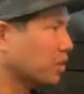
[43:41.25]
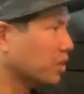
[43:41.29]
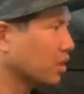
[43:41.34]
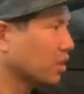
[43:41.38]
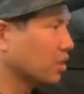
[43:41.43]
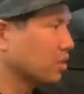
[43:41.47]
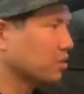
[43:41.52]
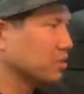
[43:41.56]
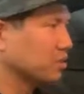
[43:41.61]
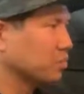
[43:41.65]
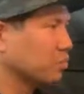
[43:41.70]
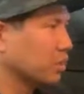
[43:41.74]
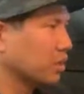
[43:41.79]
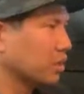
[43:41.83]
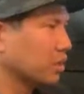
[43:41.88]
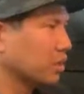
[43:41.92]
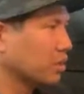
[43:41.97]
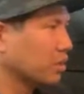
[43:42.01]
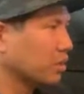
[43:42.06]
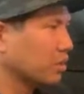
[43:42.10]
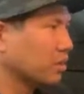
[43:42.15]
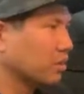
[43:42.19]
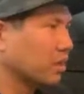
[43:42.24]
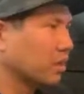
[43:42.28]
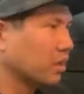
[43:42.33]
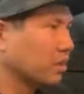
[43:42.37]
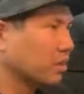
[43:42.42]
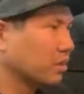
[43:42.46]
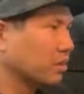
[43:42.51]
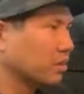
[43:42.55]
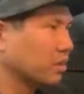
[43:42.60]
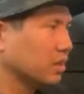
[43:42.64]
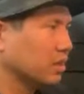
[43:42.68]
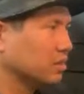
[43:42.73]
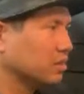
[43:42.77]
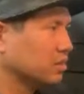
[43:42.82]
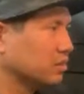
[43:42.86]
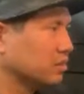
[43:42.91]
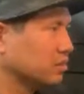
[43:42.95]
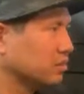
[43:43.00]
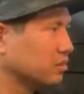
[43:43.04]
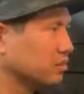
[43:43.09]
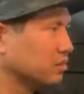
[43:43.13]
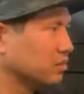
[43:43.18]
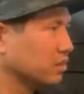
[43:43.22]
caught on spinning gear, and
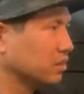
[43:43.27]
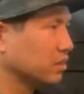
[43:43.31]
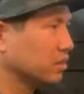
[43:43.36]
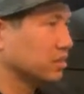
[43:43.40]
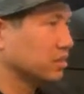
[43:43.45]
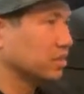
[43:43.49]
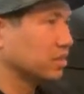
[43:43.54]
it's